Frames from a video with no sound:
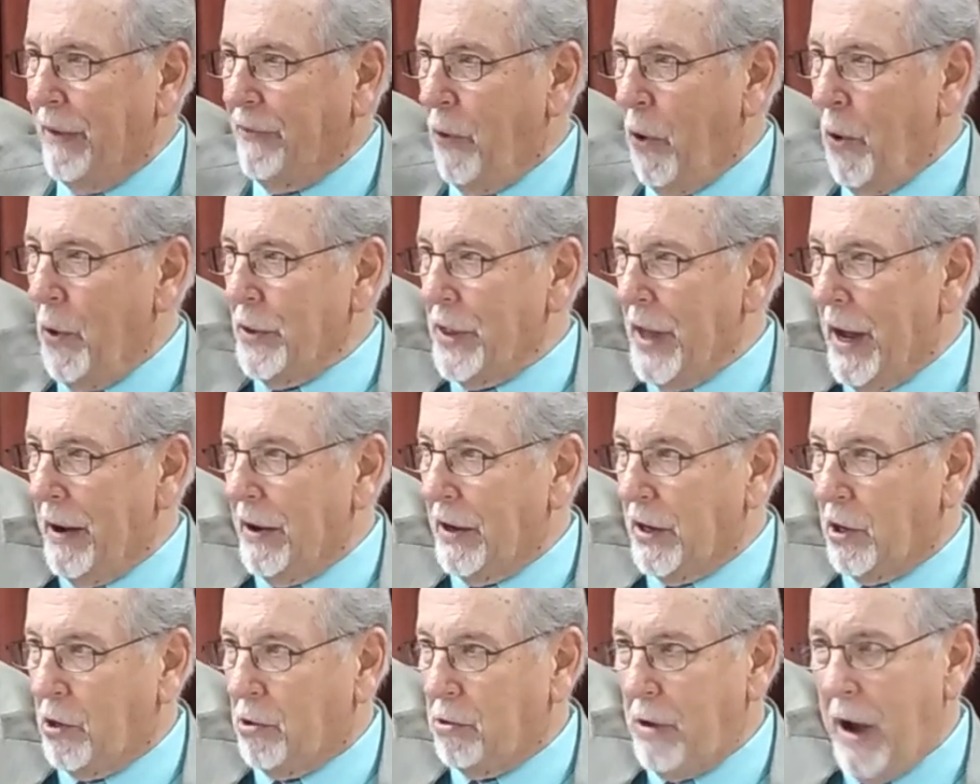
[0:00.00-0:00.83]
before
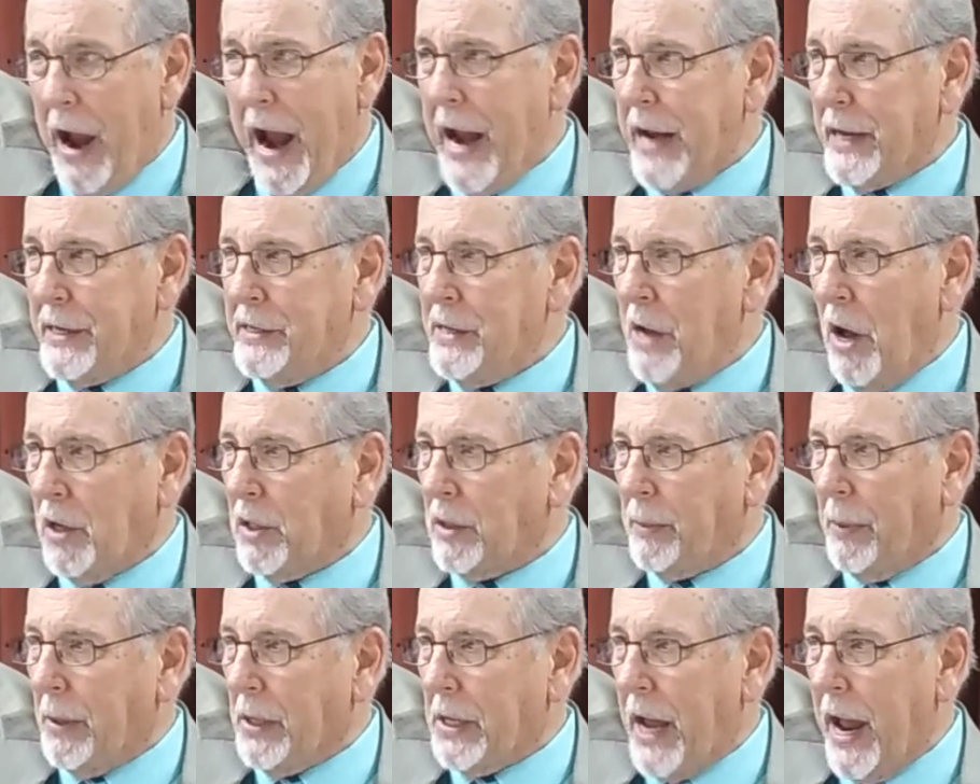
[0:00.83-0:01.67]
the great and
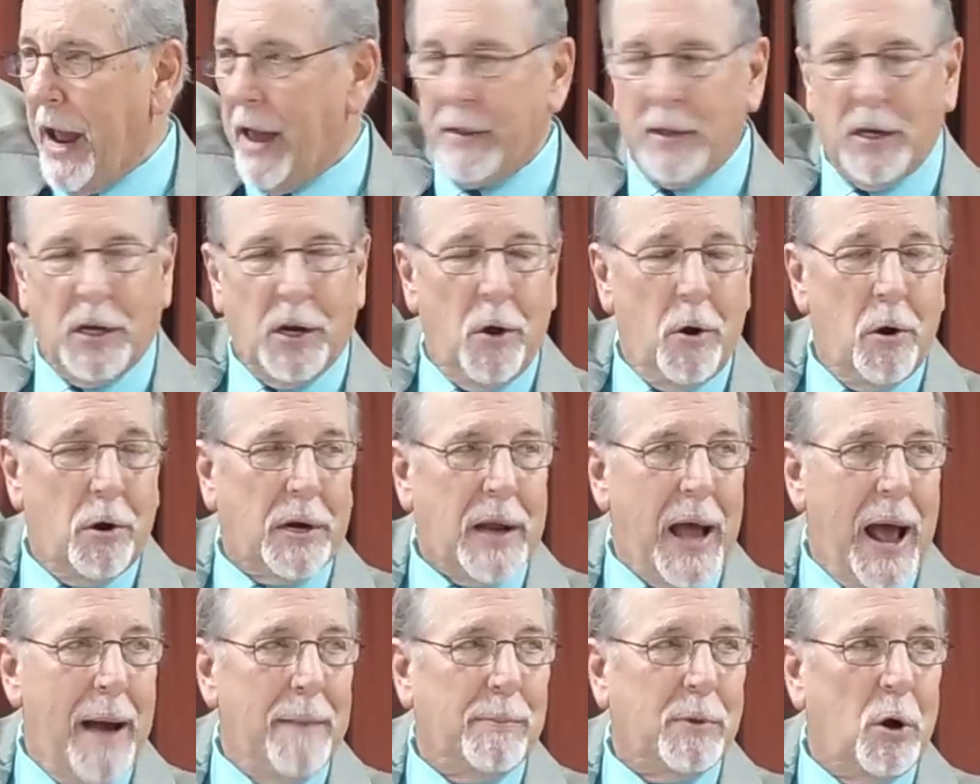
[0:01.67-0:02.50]
notable day of the
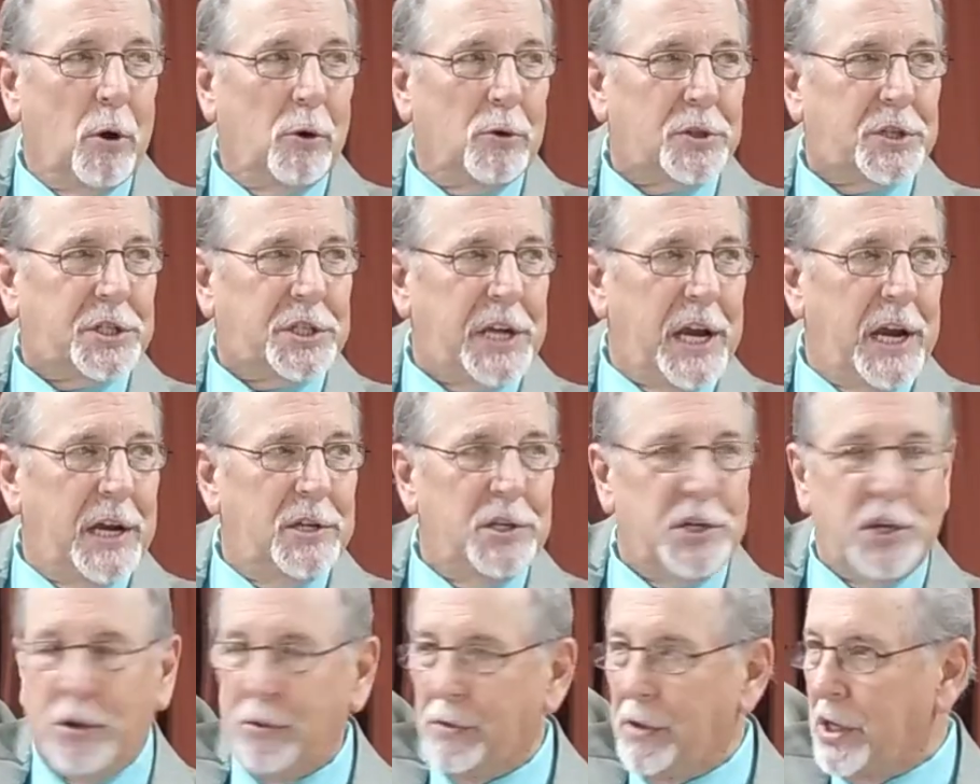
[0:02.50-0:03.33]
Lord, I'm going to
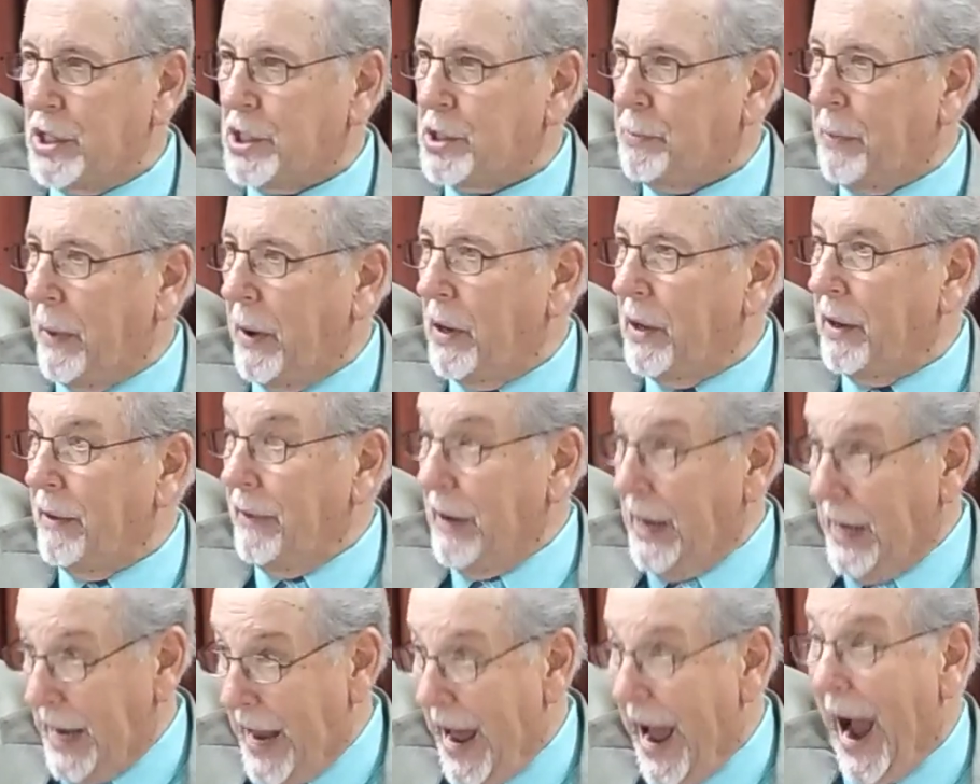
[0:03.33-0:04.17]
send you the spirit of
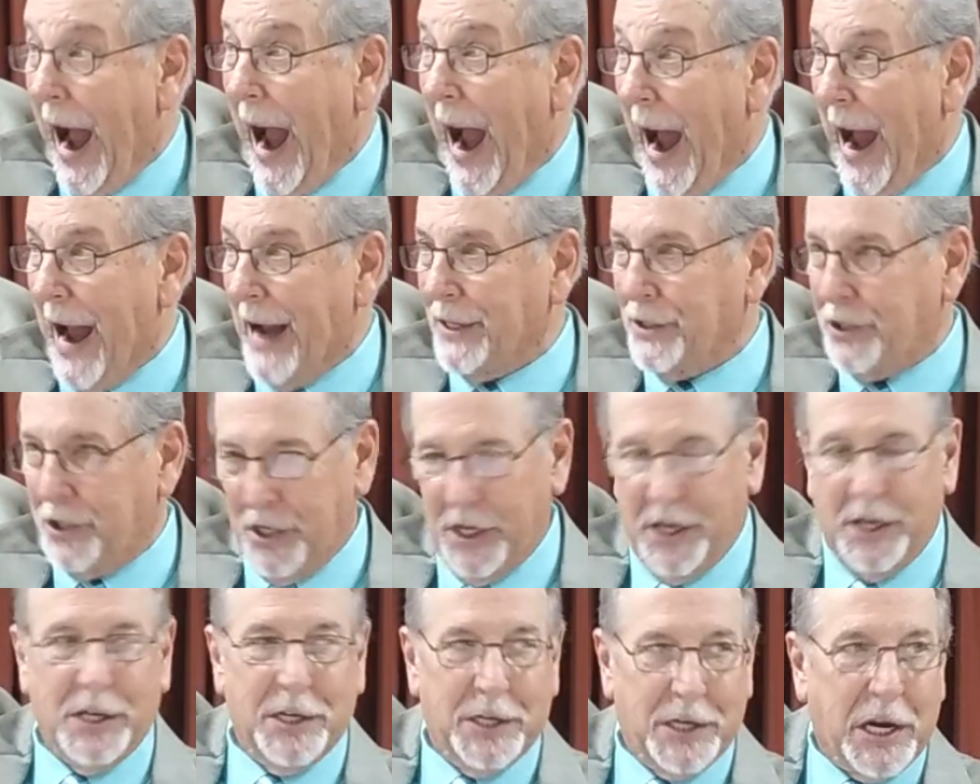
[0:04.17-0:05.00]

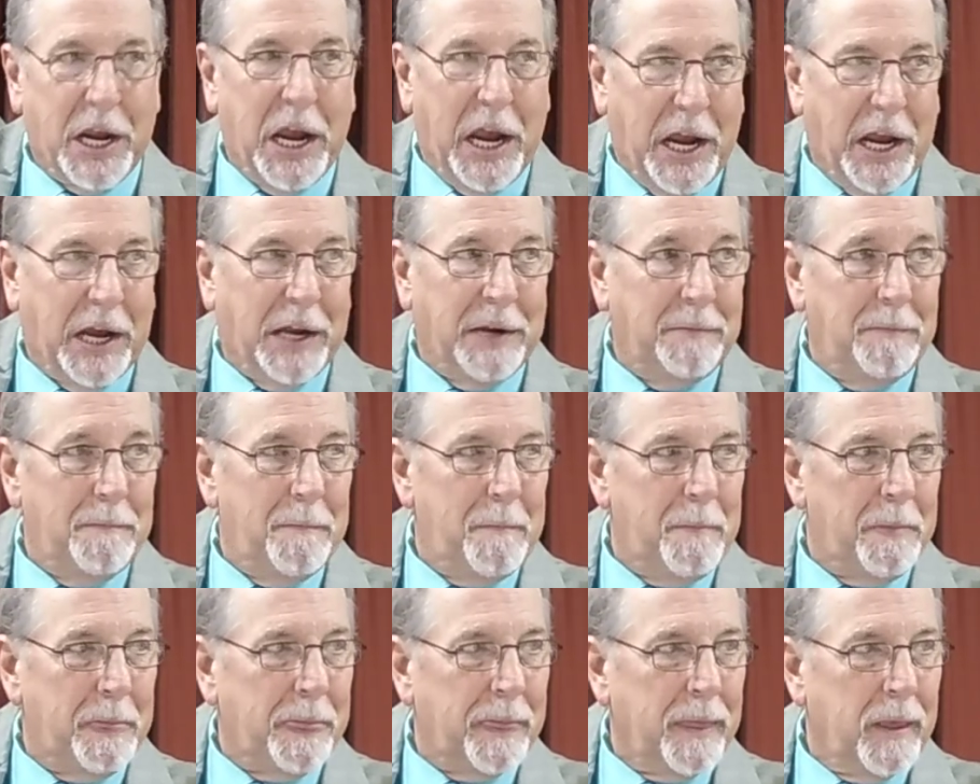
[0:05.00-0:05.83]
Elijah again,
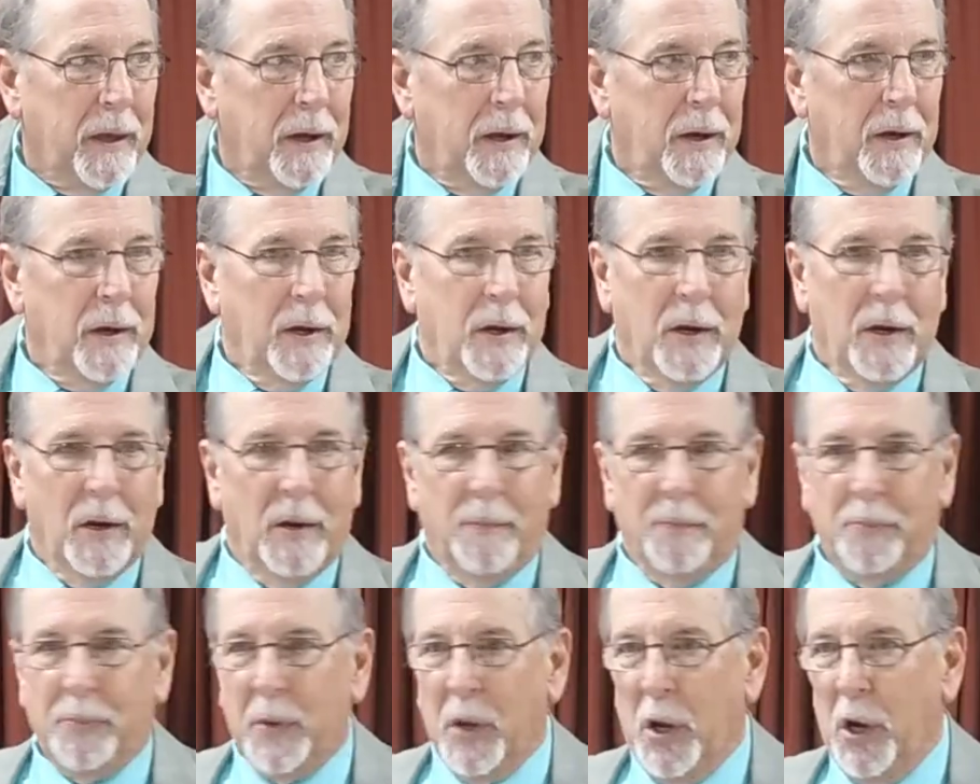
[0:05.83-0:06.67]

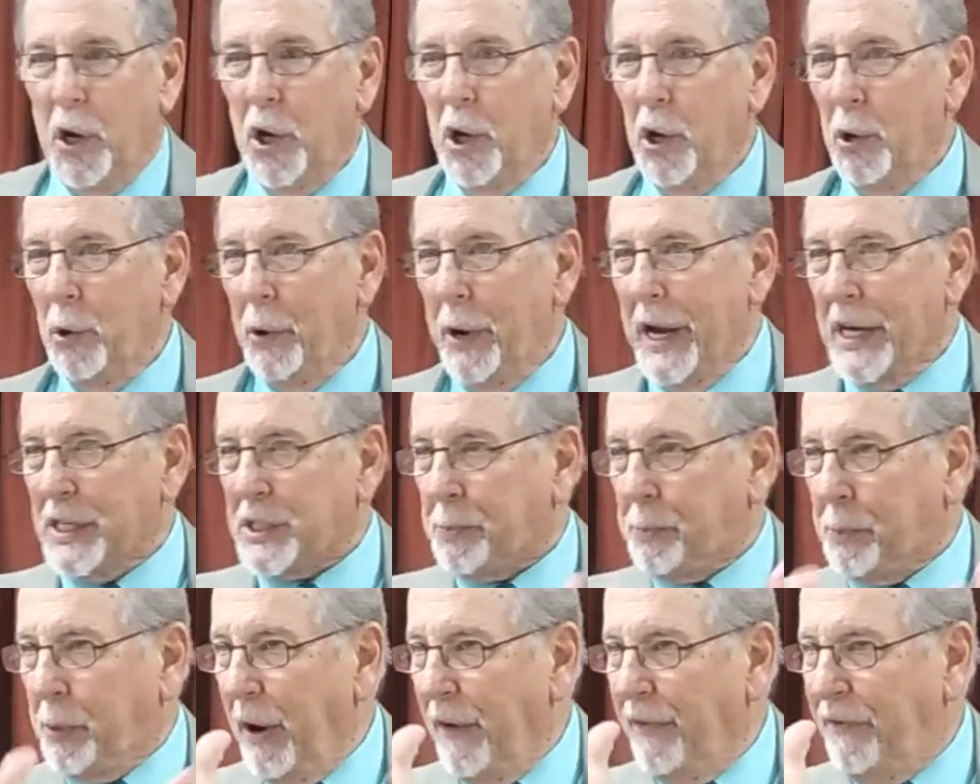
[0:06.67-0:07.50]
who is
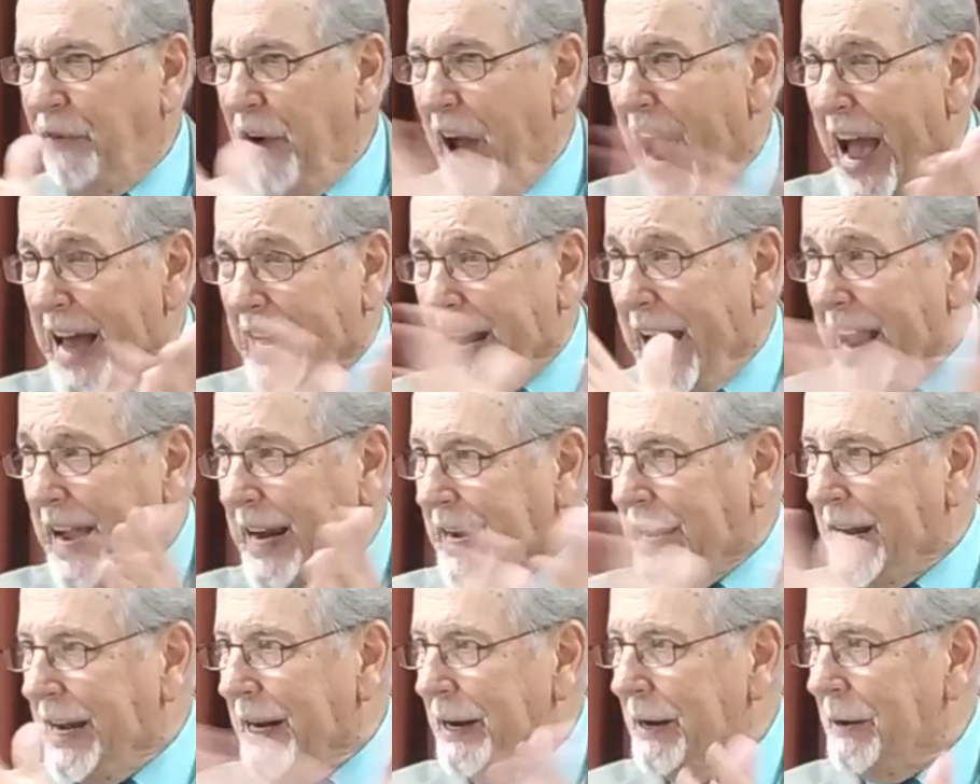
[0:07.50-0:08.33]

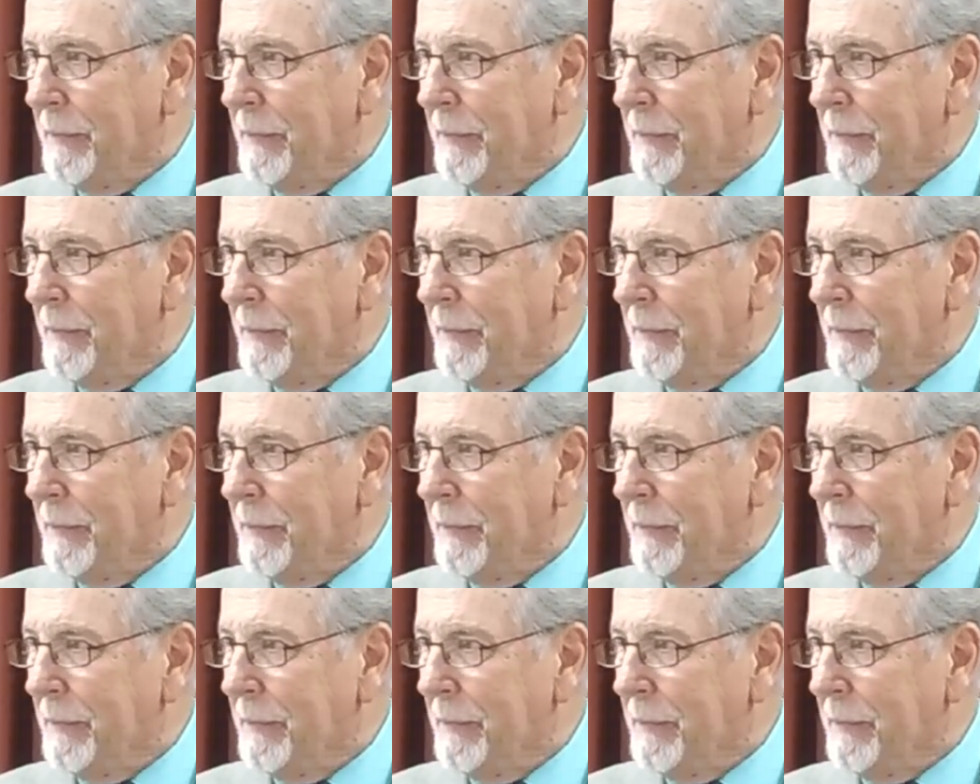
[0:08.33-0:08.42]
prophetic